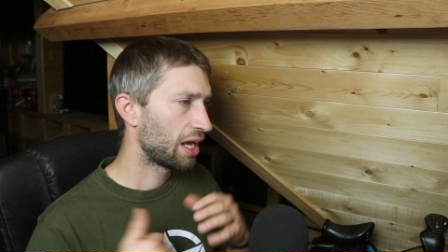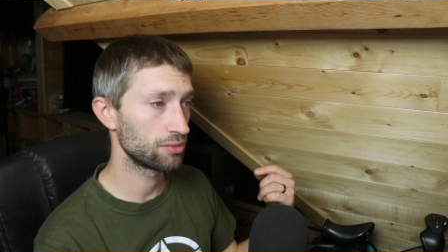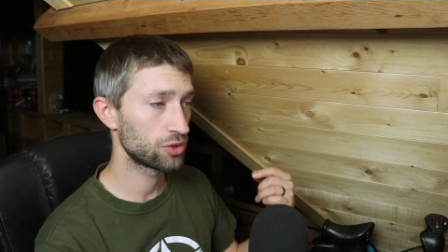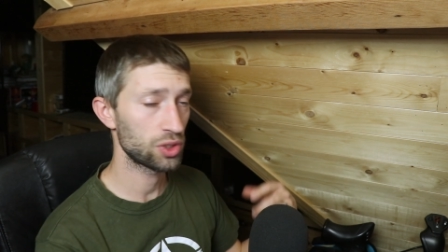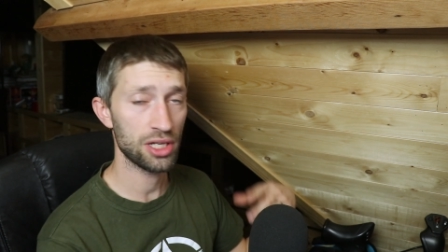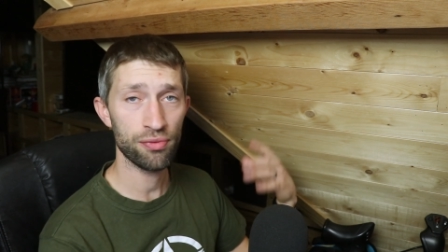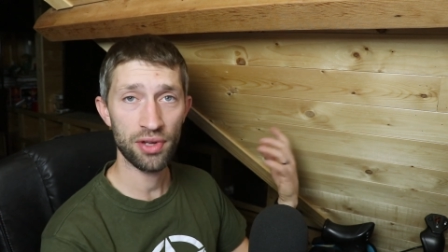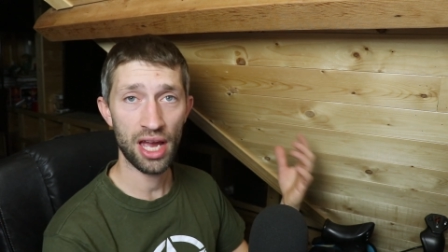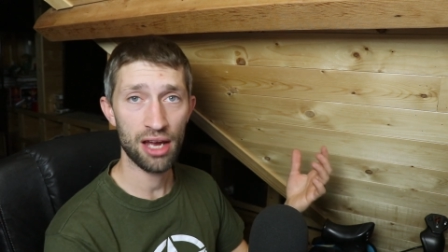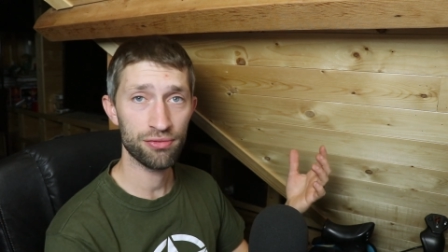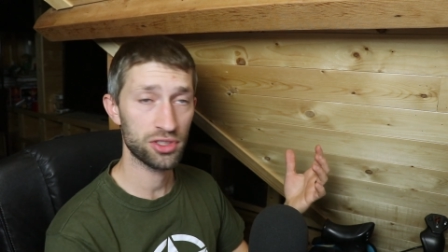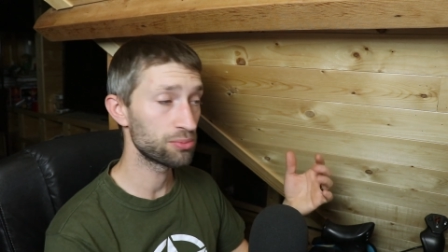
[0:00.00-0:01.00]
So if you
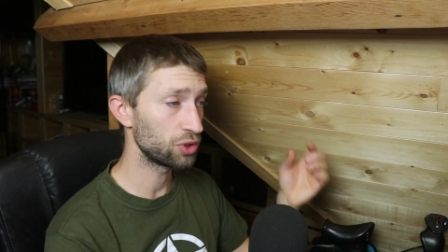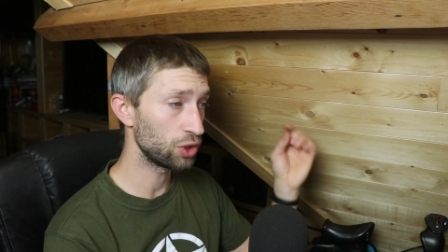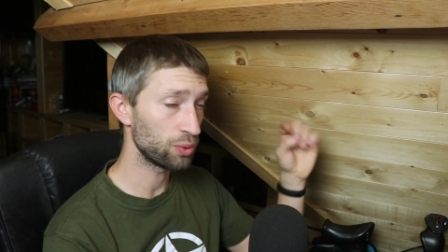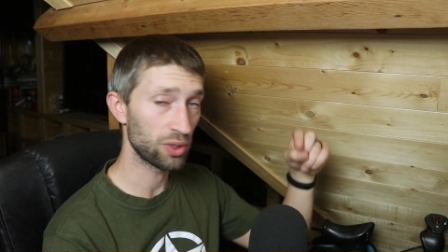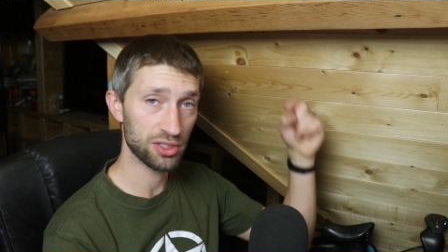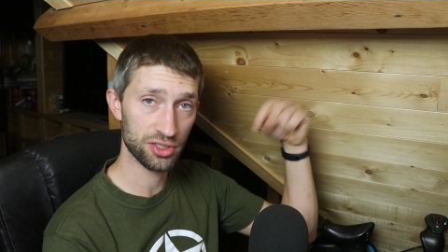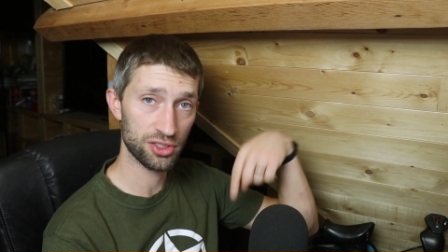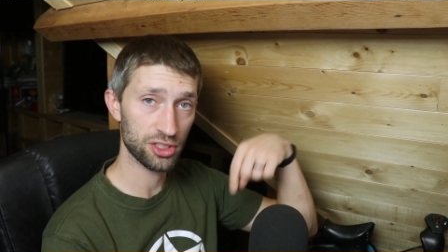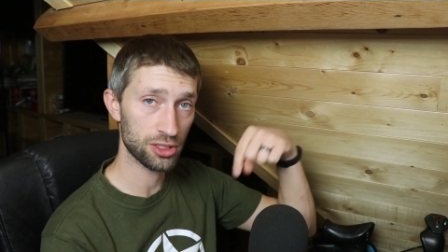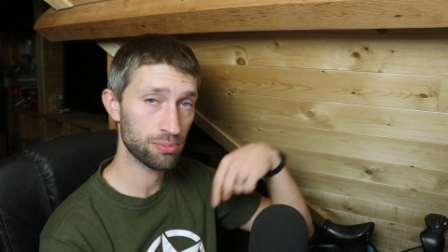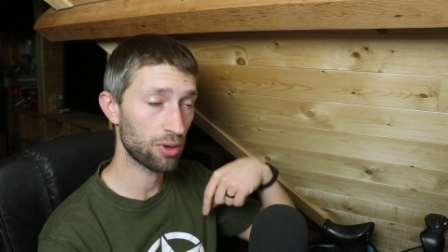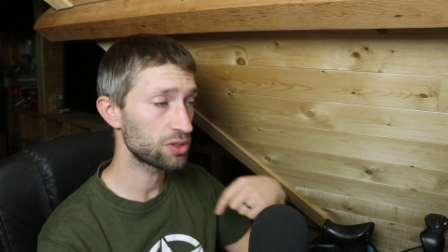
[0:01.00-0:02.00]
have some good ones,
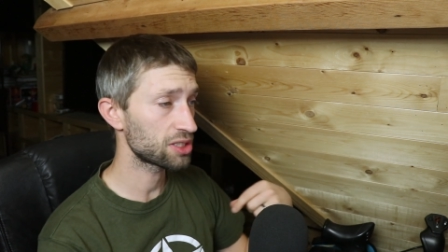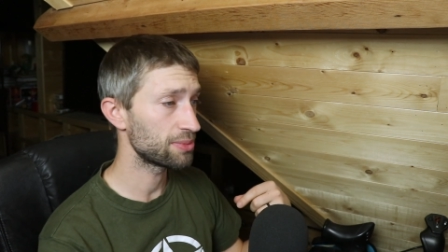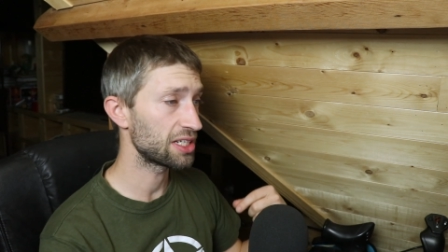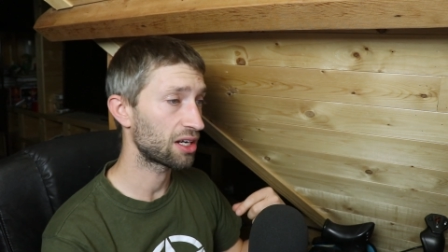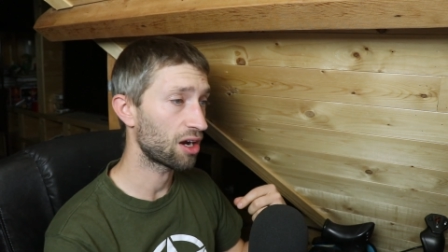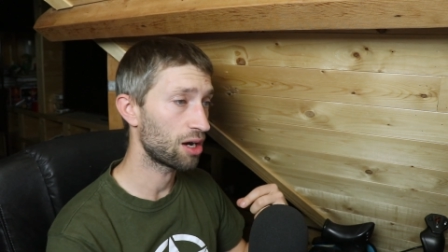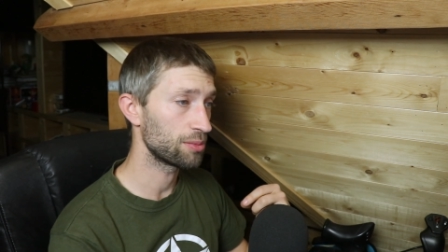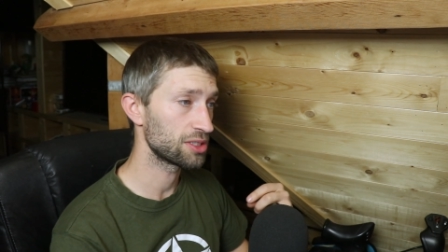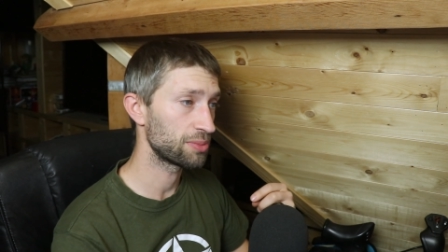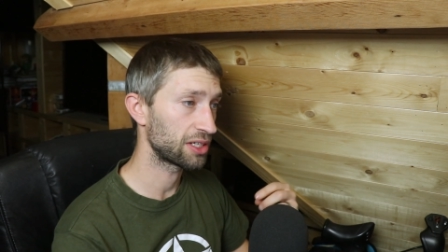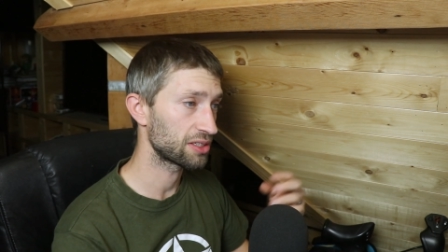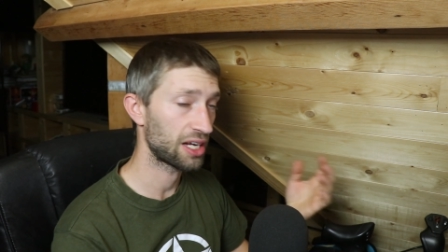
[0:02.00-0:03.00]
just post them in the comments
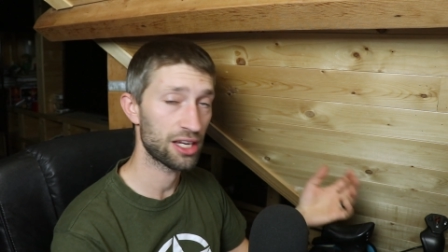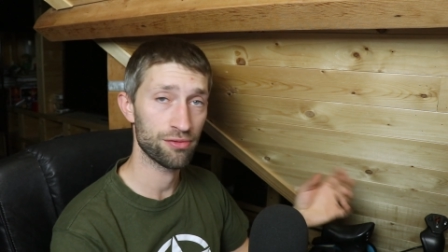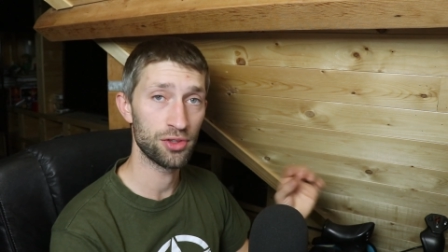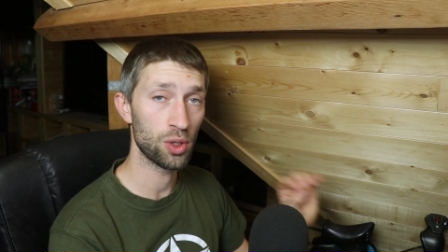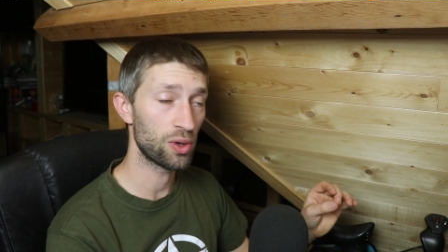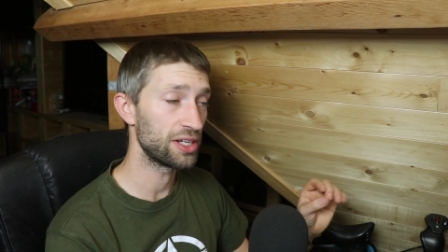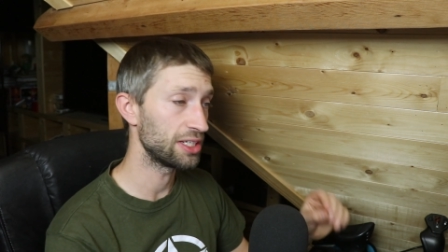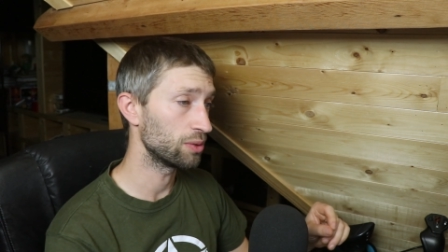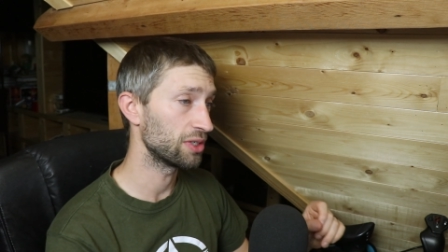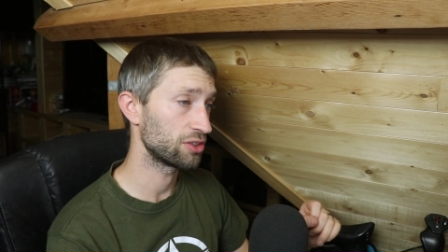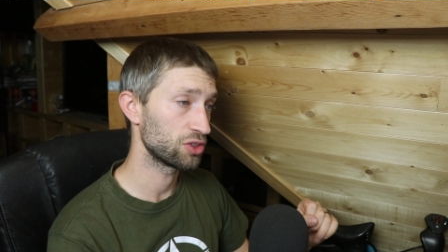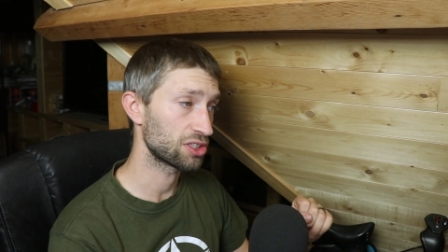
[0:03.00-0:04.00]
because I have no idea
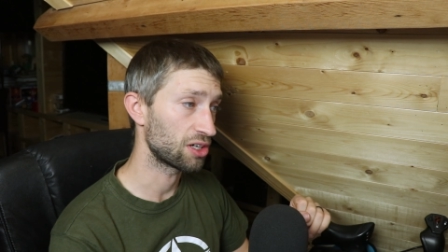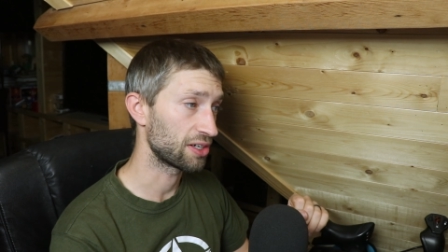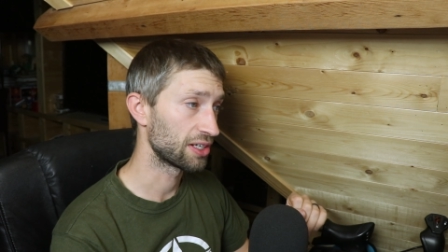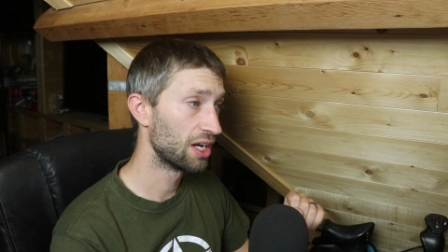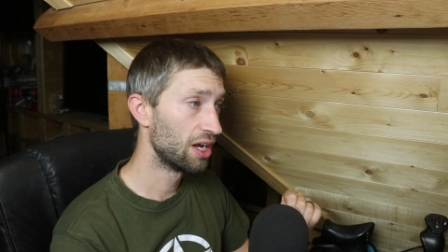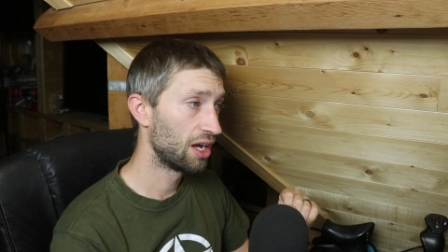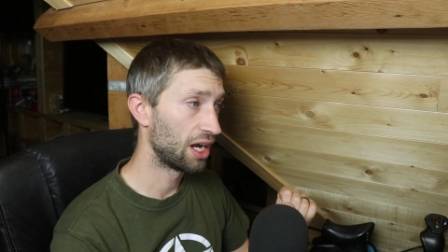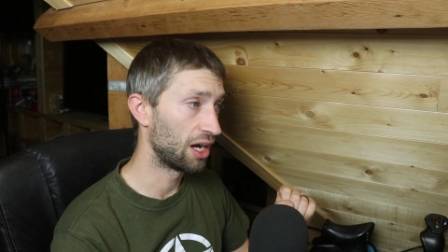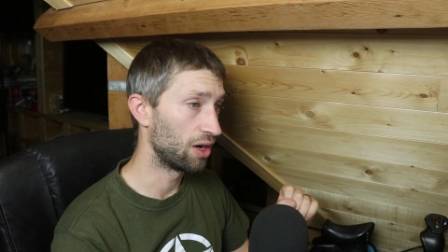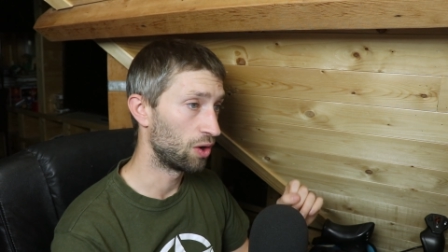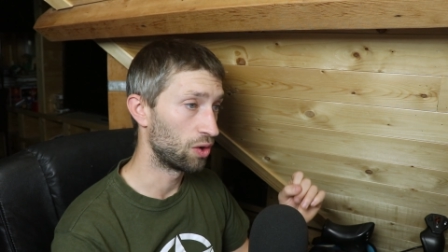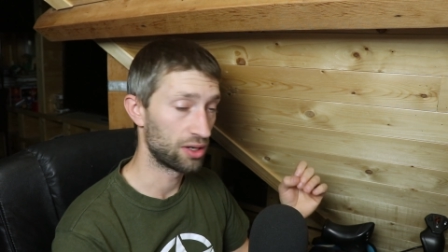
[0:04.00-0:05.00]
where to start.
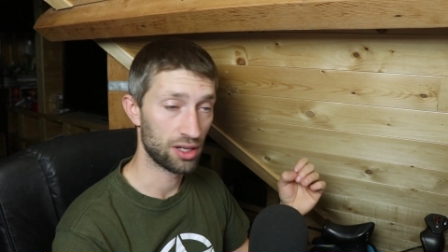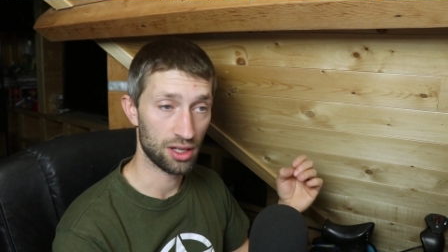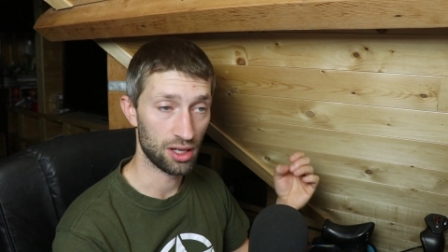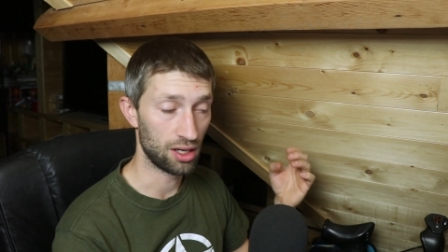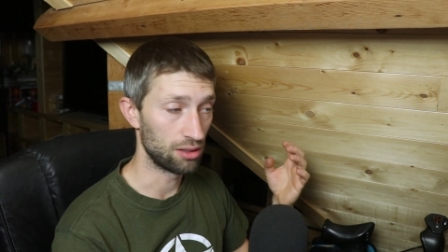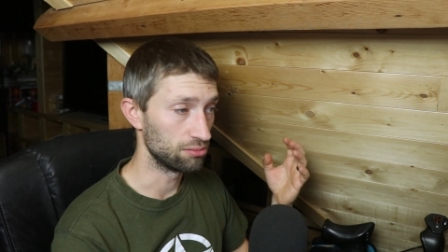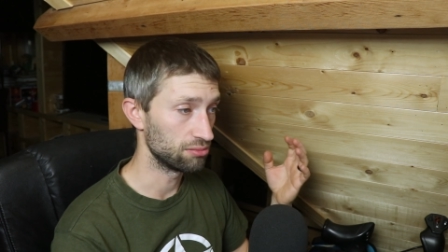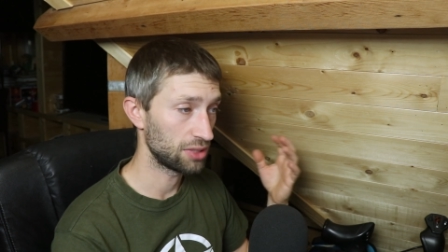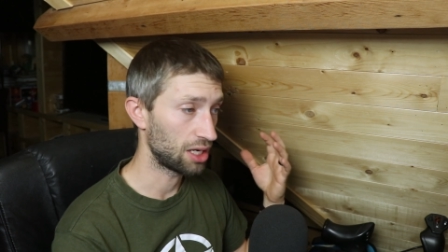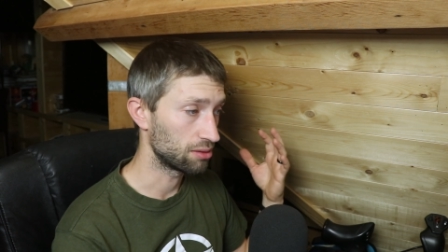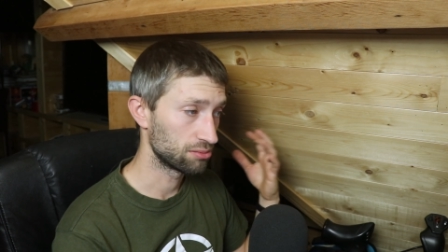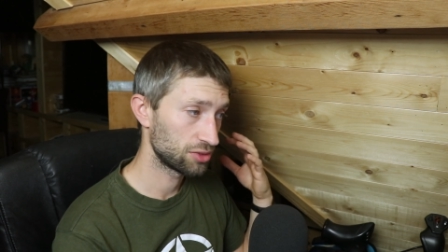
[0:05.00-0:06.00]
Or um,
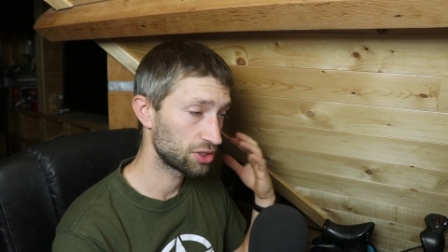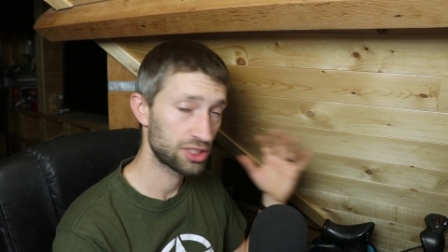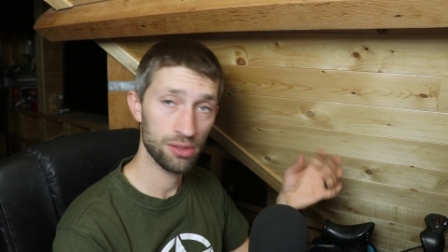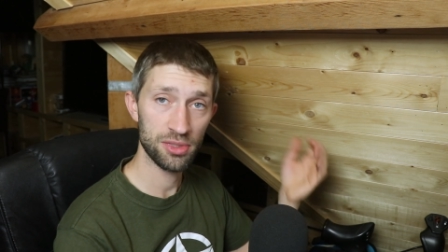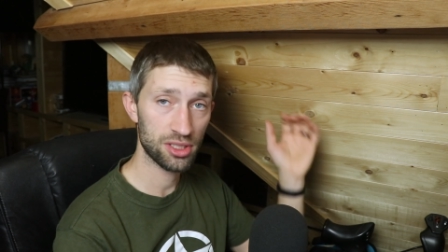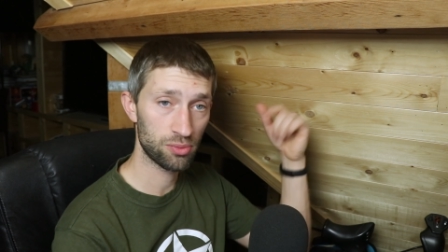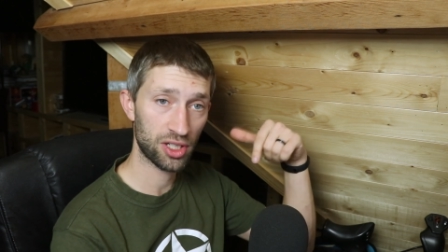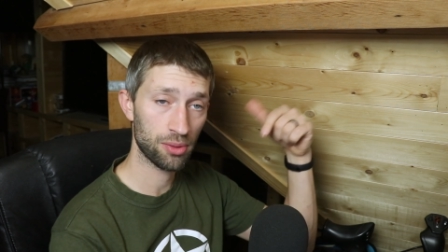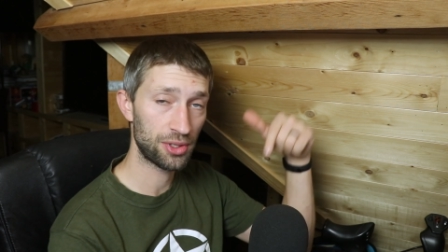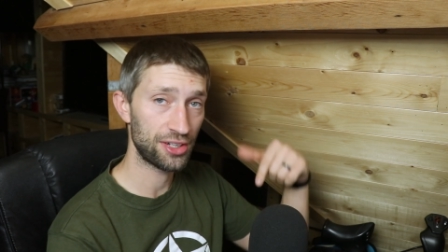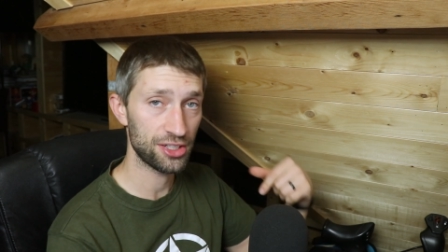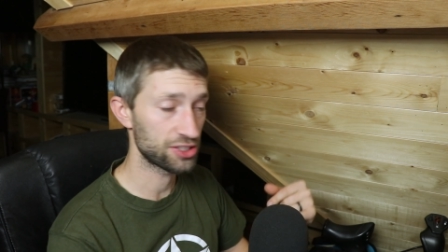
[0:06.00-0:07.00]
yeah, just give me some
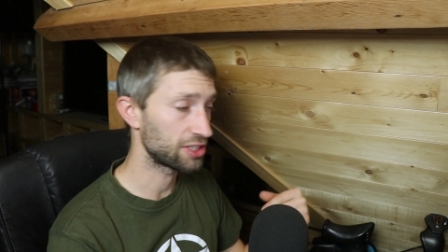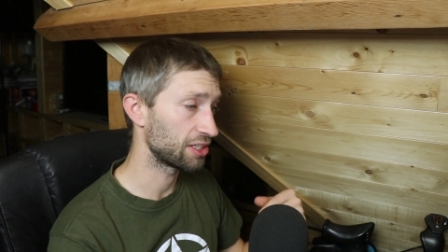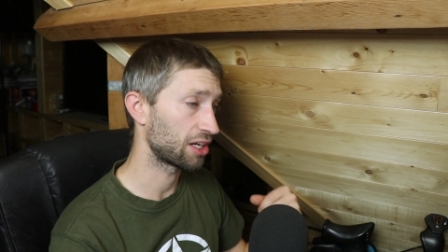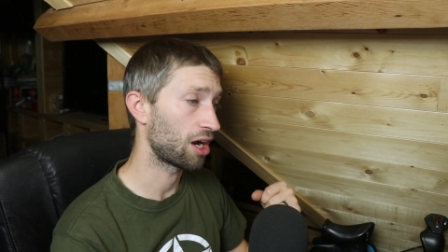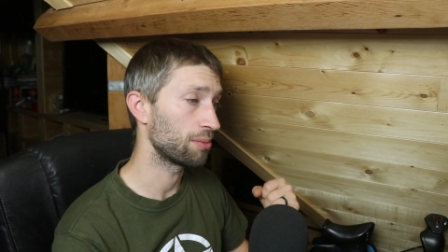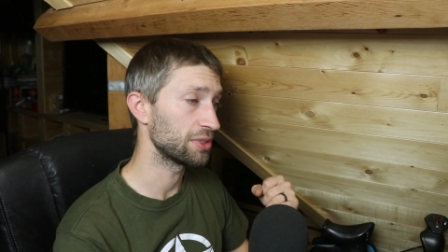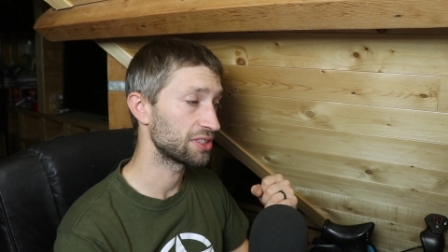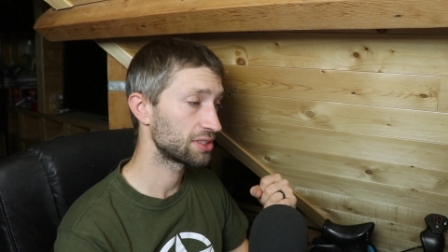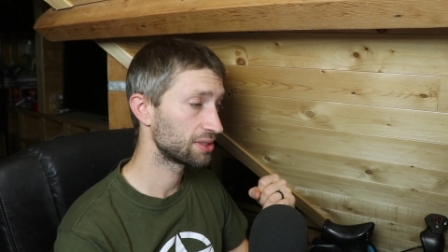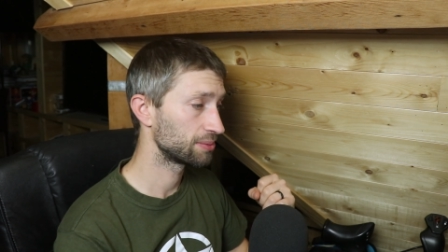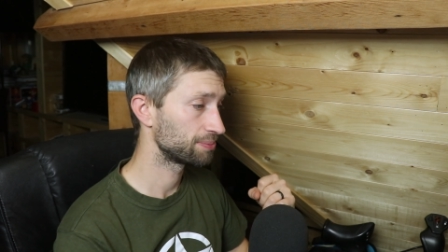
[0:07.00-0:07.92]
recommendations in the comments